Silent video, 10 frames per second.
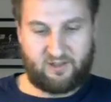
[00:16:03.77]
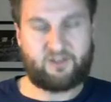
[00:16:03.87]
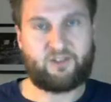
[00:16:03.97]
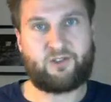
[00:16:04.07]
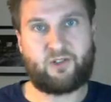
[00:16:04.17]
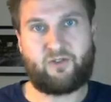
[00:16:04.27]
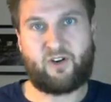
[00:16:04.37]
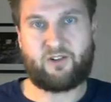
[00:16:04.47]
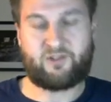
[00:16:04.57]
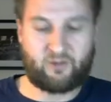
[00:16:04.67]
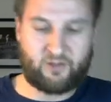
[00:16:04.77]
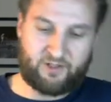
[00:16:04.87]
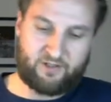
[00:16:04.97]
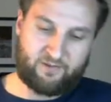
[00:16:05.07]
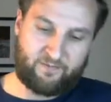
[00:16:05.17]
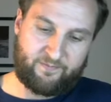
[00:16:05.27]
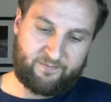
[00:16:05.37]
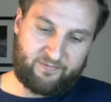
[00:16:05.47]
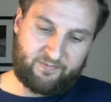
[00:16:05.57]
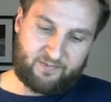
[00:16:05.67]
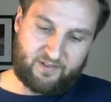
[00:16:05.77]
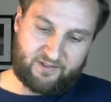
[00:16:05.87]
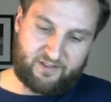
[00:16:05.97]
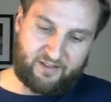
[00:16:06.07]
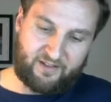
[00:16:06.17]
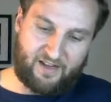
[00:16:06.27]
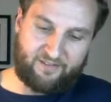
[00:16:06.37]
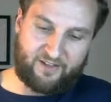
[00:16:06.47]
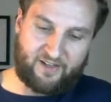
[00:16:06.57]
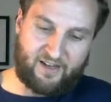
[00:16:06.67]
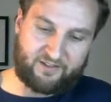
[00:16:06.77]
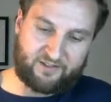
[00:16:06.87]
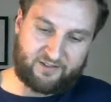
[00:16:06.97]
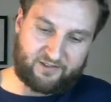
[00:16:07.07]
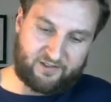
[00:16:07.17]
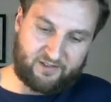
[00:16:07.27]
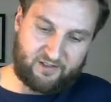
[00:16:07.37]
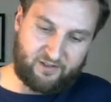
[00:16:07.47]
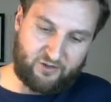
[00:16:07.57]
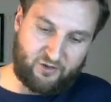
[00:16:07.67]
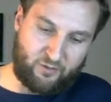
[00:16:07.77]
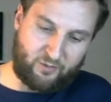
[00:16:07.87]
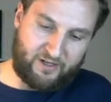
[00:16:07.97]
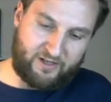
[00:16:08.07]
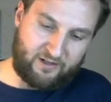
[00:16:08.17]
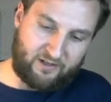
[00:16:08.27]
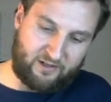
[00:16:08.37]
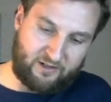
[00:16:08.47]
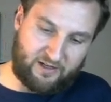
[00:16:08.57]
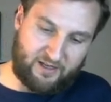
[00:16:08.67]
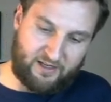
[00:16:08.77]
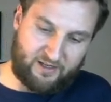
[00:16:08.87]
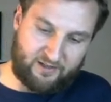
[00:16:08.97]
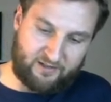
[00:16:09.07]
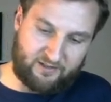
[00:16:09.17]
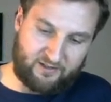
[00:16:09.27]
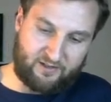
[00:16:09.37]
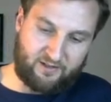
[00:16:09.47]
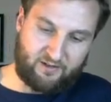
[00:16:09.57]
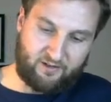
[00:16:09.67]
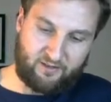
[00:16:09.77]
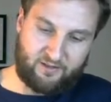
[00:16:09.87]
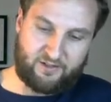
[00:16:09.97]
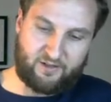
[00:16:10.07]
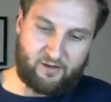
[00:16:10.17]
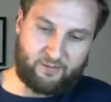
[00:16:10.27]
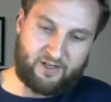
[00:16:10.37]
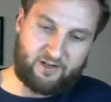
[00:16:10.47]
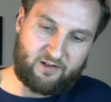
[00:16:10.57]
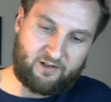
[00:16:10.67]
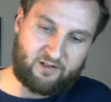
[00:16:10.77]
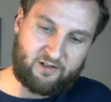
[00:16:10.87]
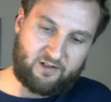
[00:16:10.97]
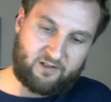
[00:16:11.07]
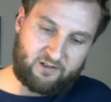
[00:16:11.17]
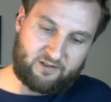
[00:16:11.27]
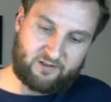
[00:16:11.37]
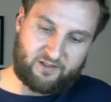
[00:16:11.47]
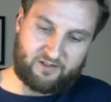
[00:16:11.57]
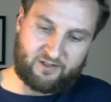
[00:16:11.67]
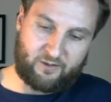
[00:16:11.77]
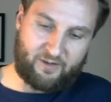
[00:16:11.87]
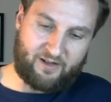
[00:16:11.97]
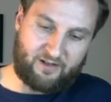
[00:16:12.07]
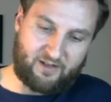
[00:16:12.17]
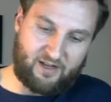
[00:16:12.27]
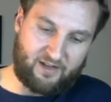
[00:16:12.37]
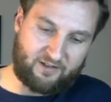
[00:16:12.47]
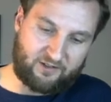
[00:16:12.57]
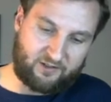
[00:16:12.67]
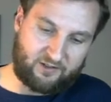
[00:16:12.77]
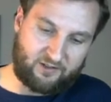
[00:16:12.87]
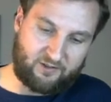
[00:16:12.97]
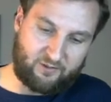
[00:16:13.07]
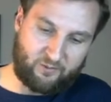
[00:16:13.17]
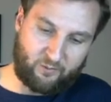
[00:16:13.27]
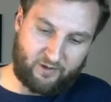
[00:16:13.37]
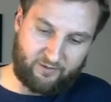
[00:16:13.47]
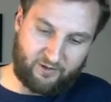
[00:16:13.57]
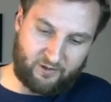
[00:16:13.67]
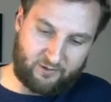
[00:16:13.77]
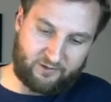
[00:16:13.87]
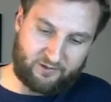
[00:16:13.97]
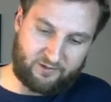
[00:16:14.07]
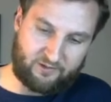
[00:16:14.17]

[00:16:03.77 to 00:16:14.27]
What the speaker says: So far, so good. I see that I have an x in the numerator and the denominator. So let's go ahead and cancel one of those.